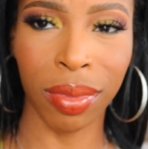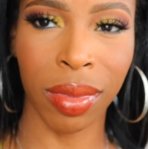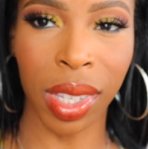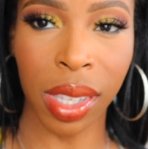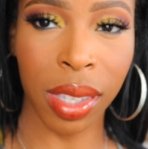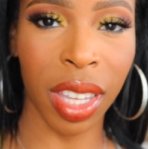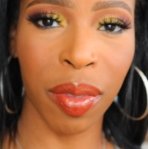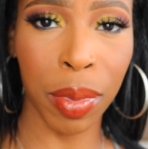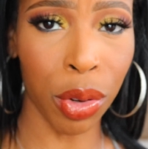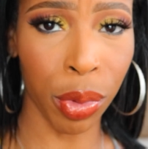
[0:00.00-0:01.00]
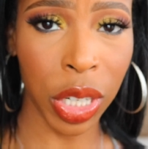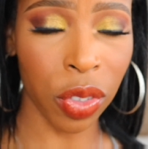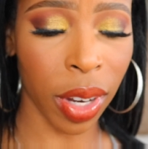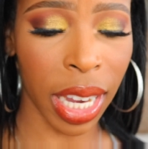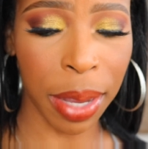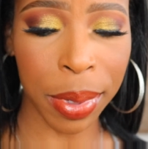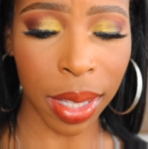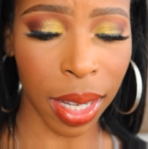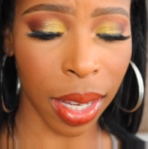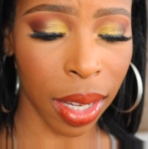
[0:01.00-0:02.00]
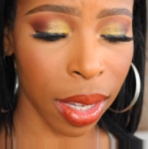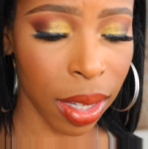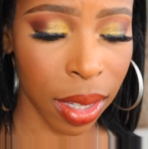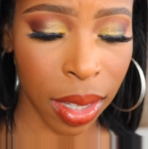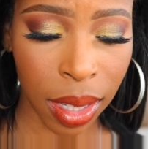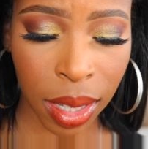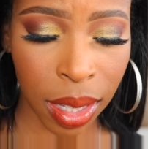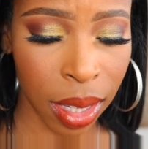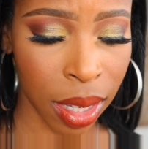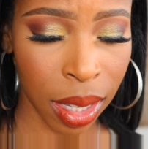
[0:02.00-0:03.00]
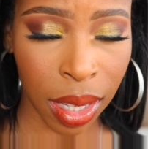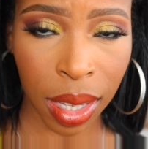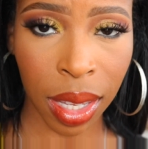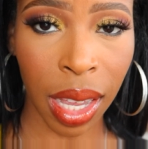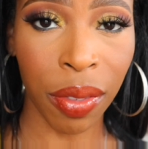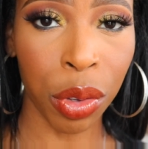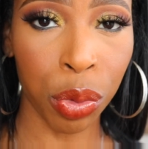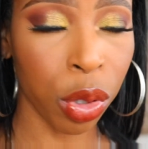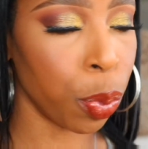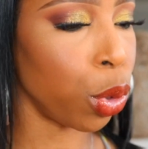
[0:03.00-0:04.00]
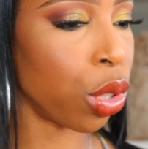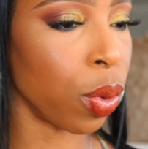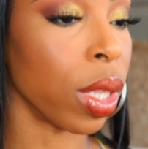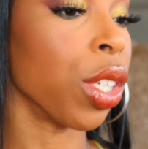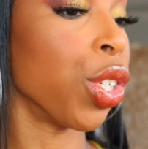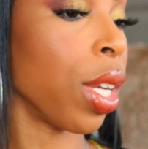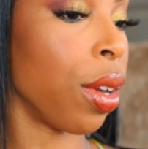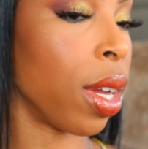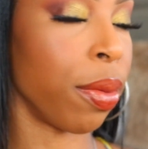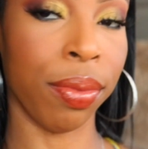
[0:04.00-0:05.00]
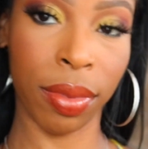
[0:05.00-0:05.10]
this is giving me rich vibes. Like, I feel real bougie with this shade on.